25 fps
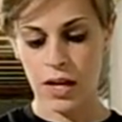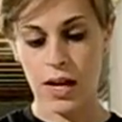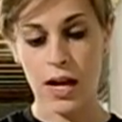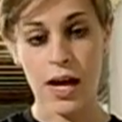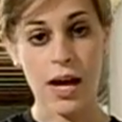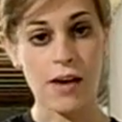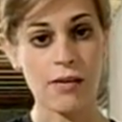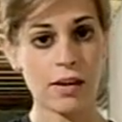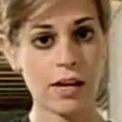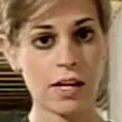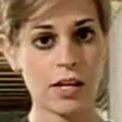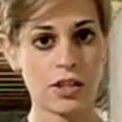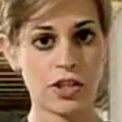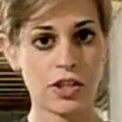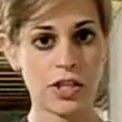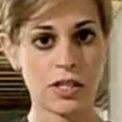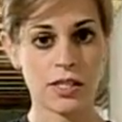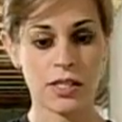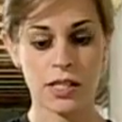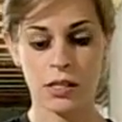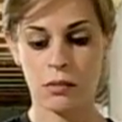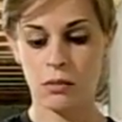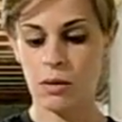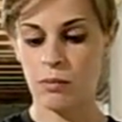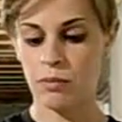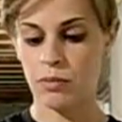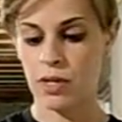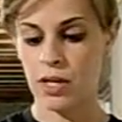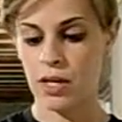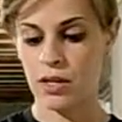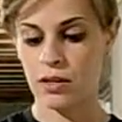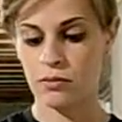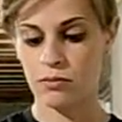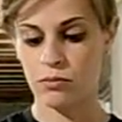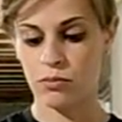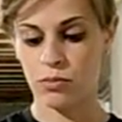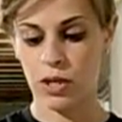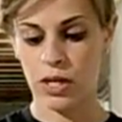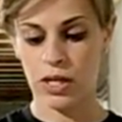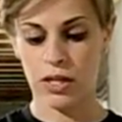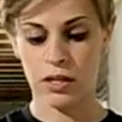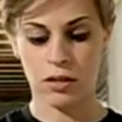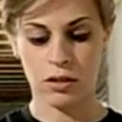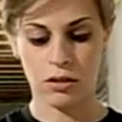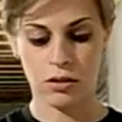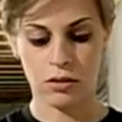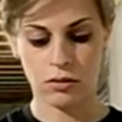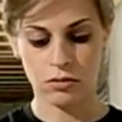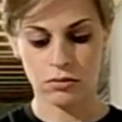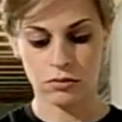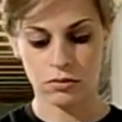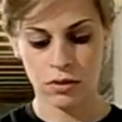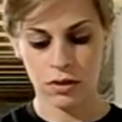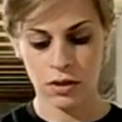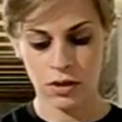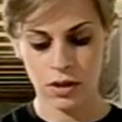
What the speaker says: gotten a chance to set them up yet, brand new.